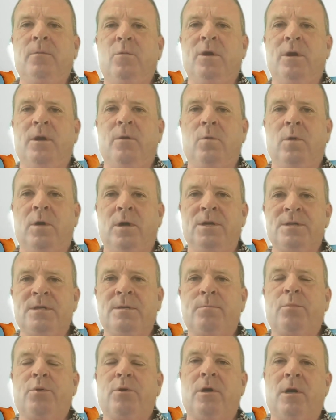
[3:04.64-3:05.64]
than what it
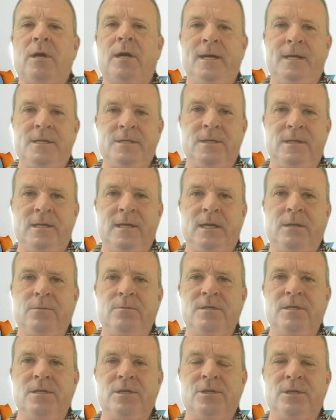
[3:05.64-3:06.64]
was prior to the
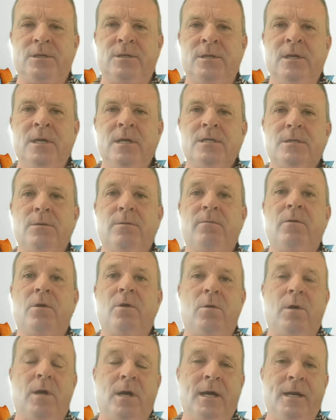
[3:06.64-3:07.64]
acquisition. So we've
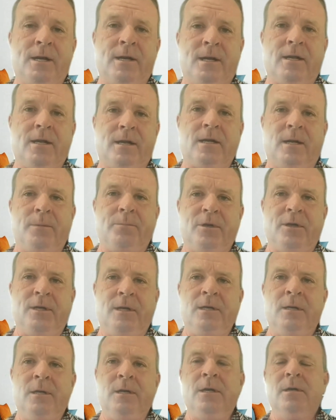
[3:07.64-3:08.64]
acquired another
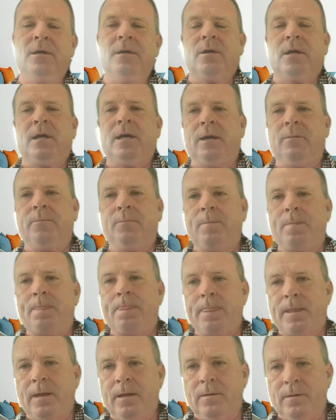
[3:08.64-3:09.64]
company,
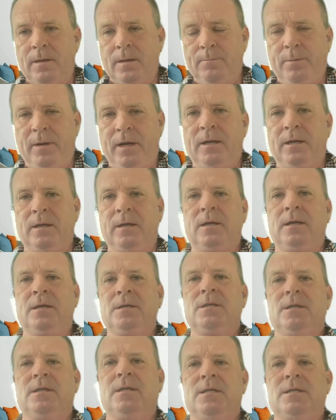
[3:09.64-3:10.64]
embedded it
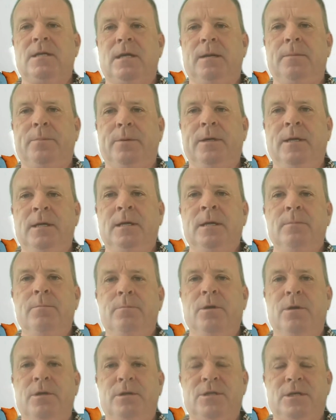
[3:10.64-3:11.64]
into this company,
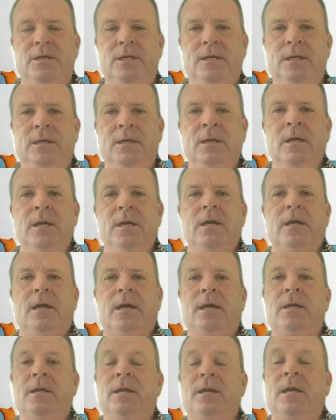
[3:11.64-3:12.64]
merged it in,
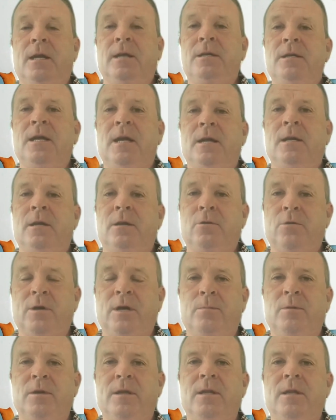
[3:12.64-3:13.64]
and yet
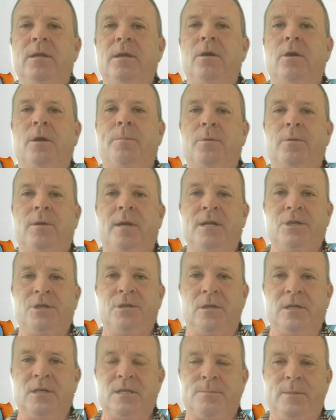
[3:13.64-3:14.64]
incredibly the
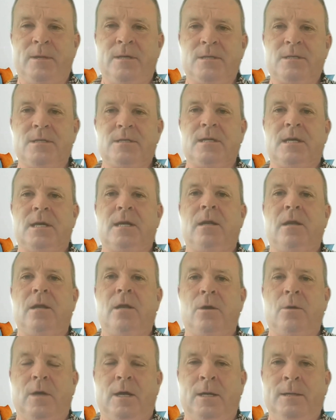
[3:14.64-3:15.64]
operational expenses are
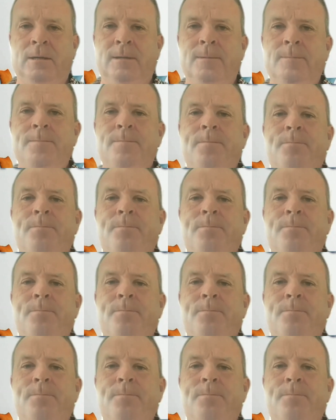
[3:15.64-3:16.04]
lower.